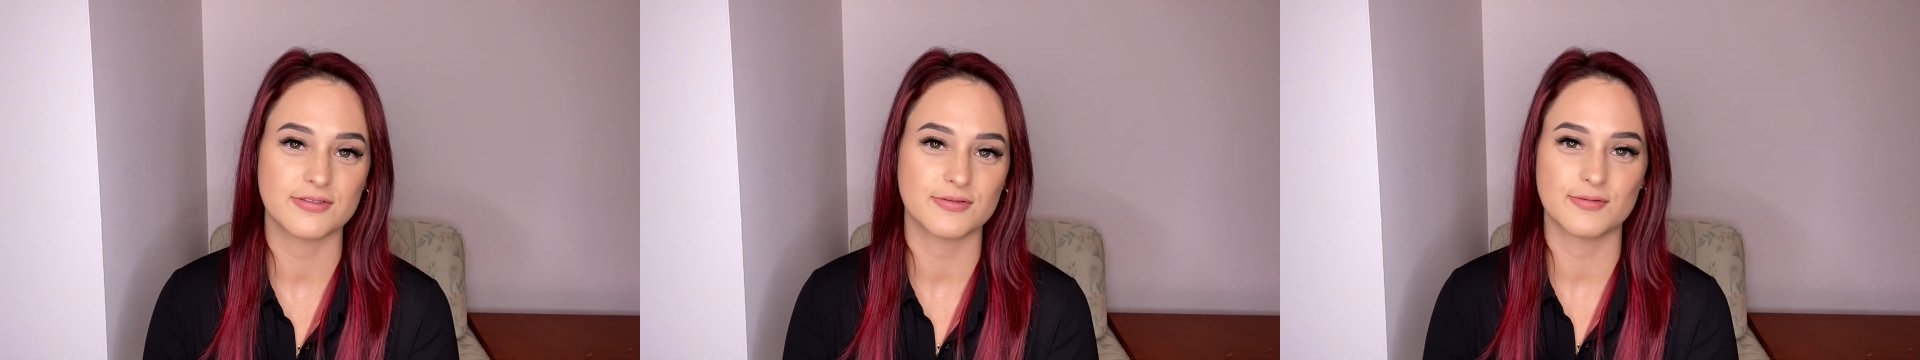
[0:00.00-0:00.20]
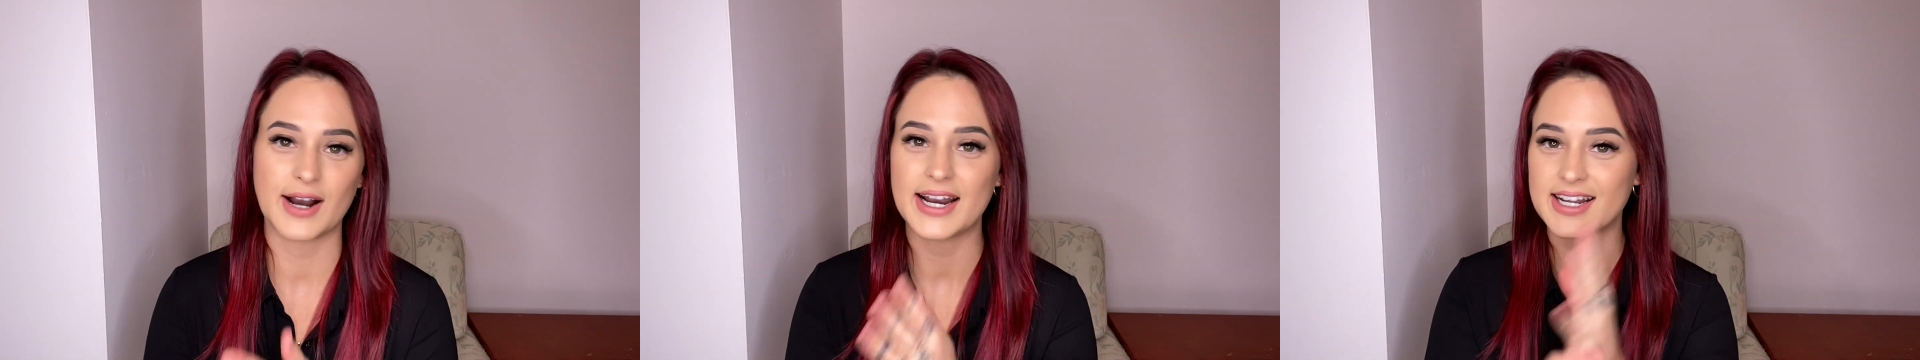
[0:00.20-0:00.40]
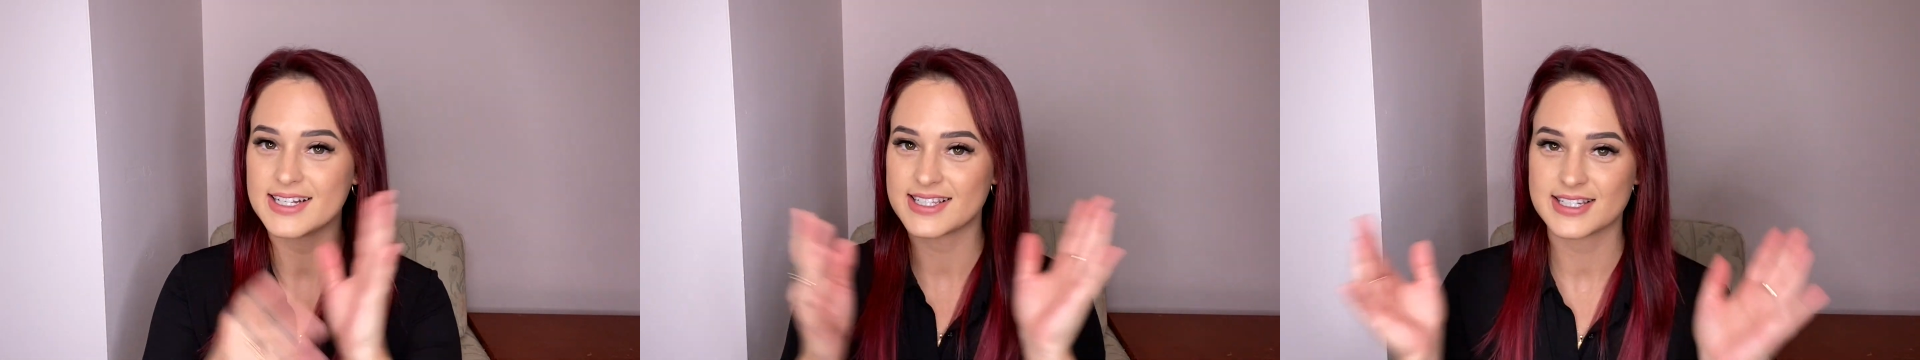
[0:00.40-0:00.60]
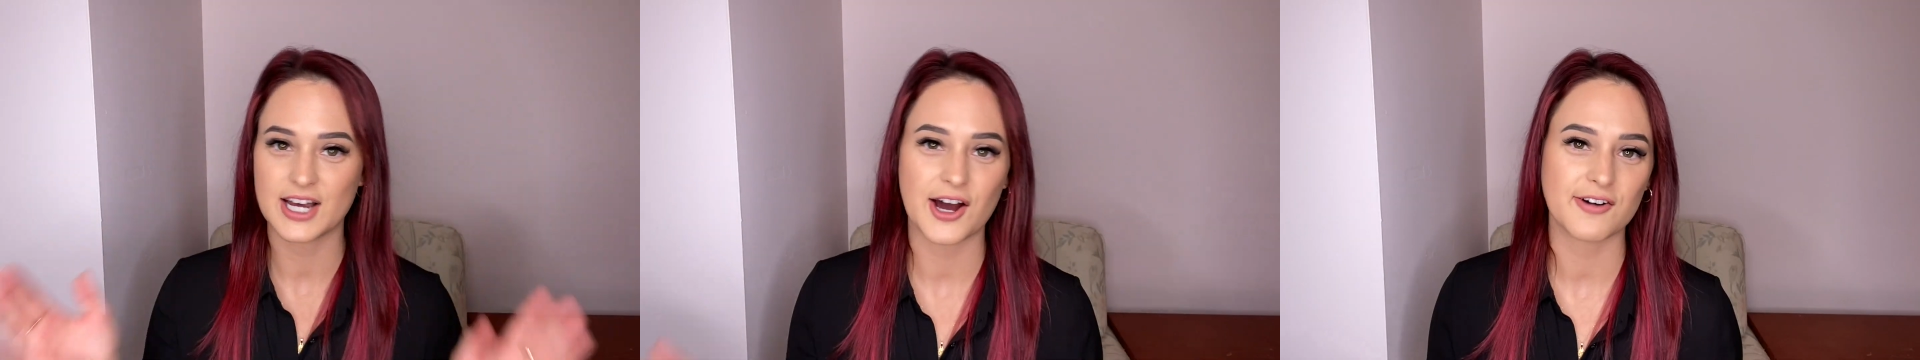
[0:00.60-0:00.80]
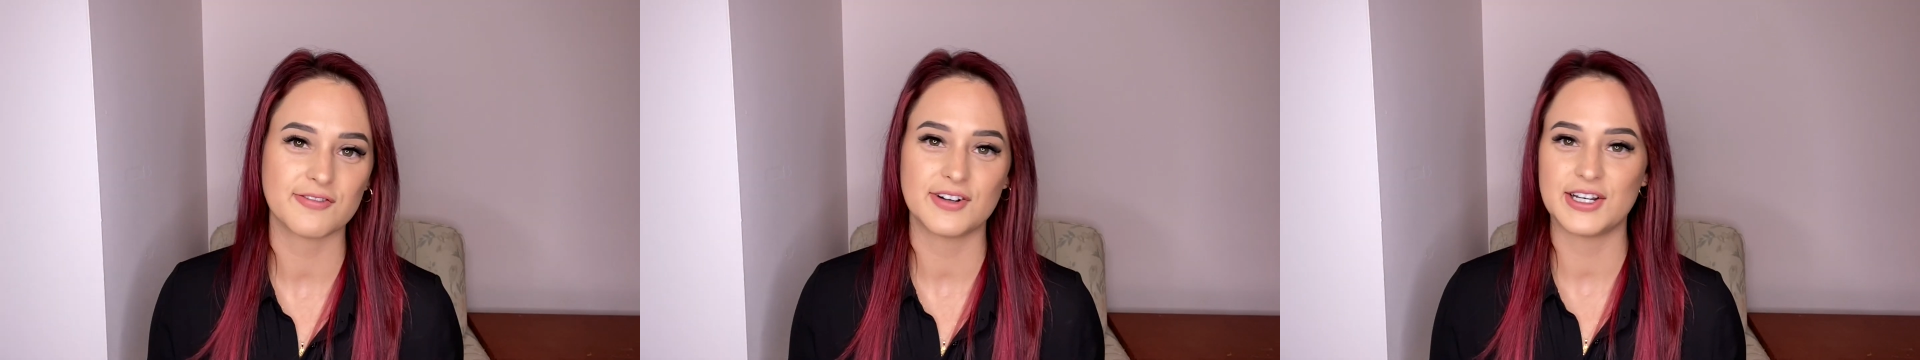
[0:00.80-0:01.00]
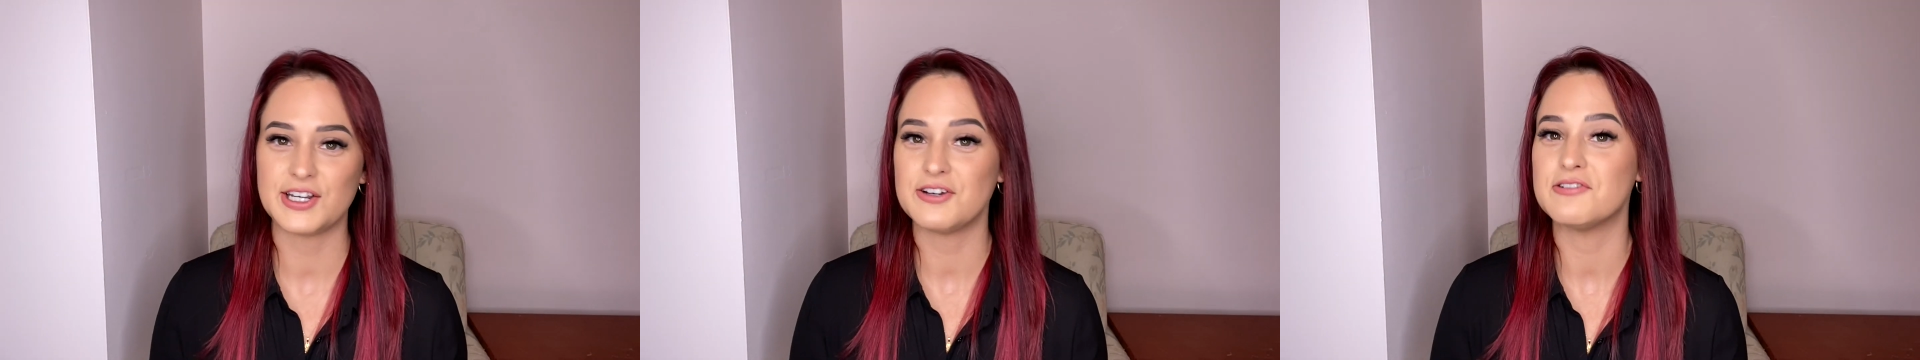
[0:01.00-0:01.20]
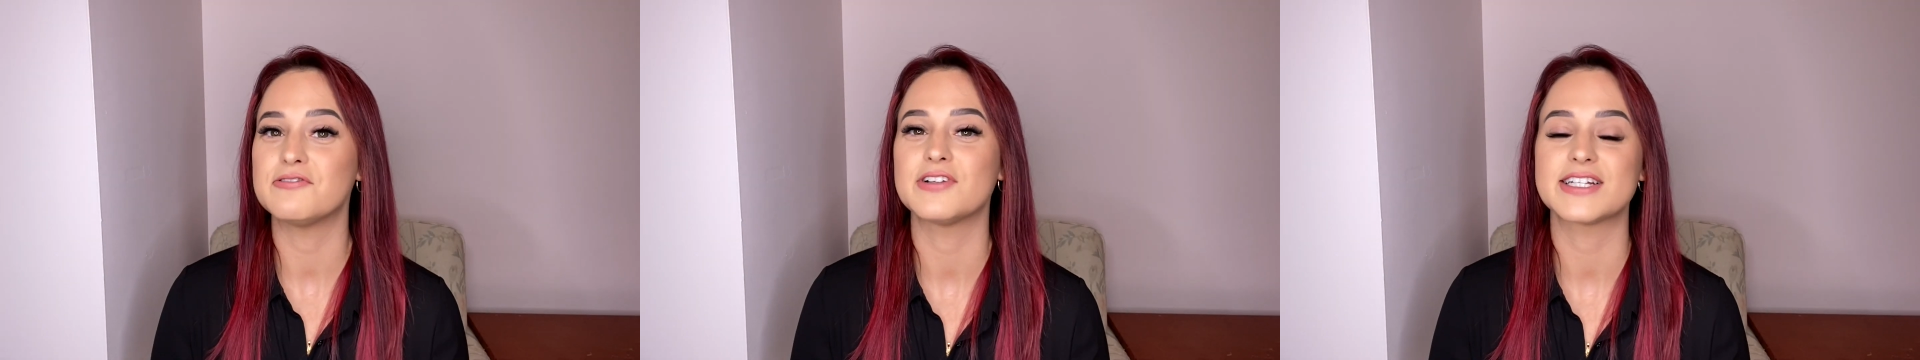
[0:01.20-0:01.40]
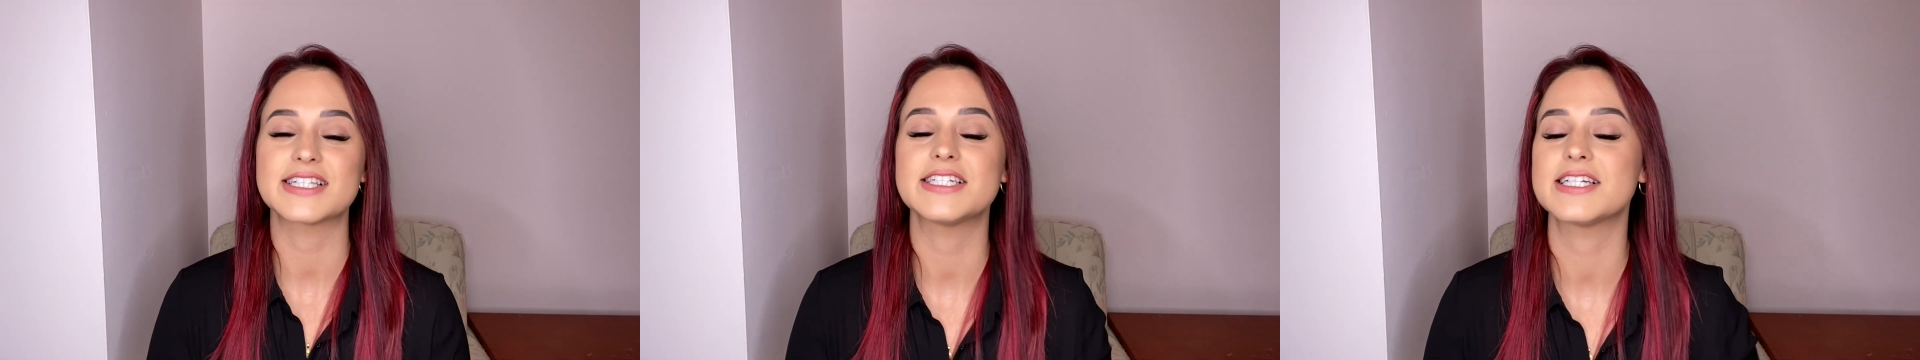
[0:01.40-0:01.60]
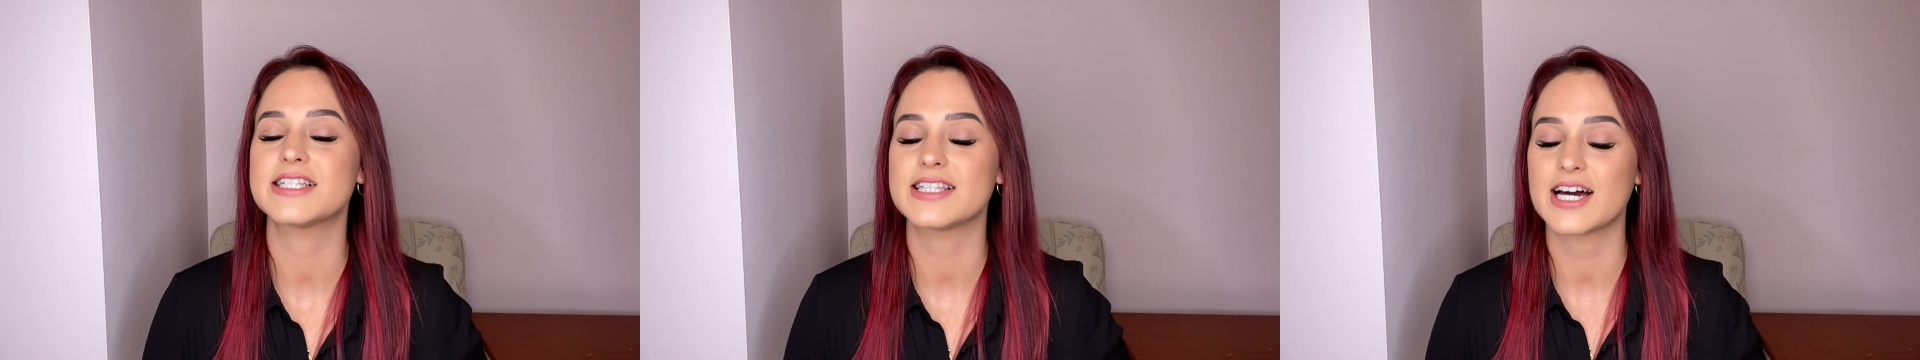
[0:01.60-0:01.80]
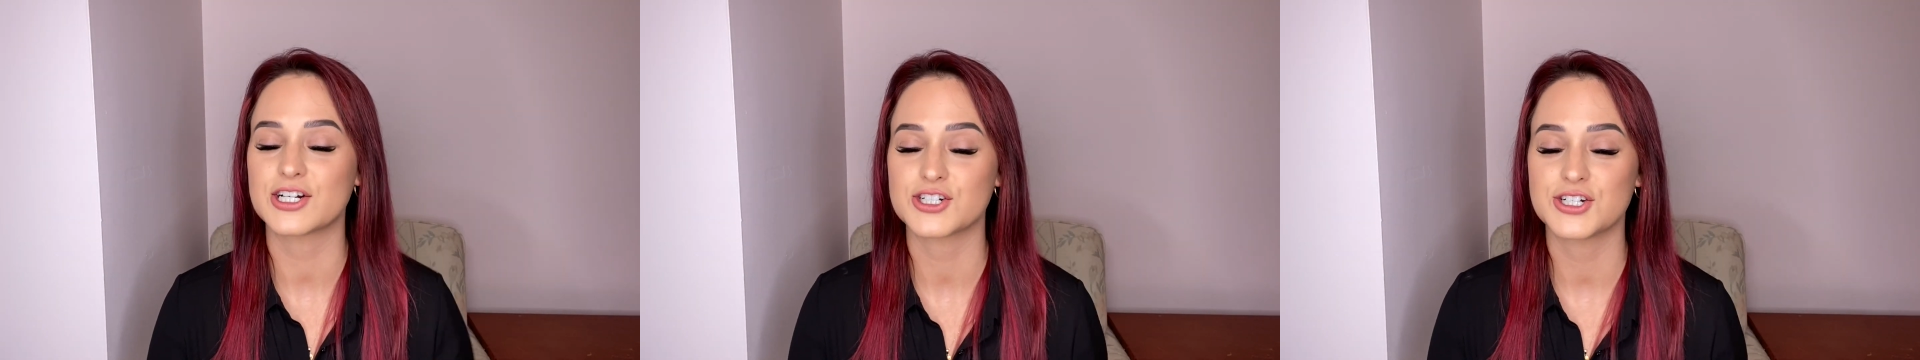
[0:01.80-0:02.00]
read his stuff and you've listened to his
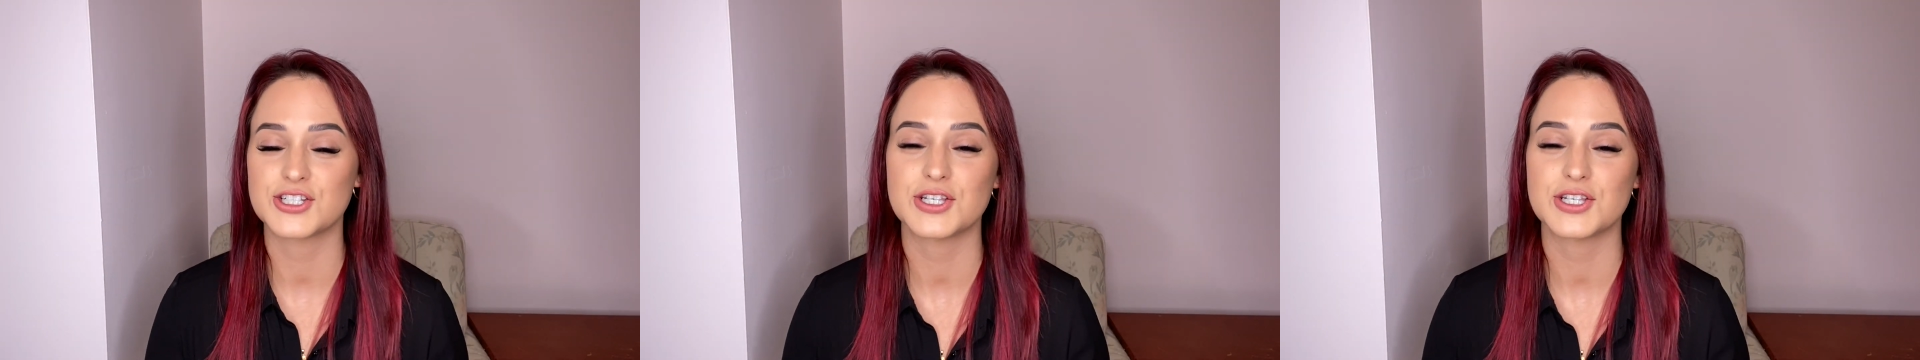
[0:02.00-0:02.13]
lectures,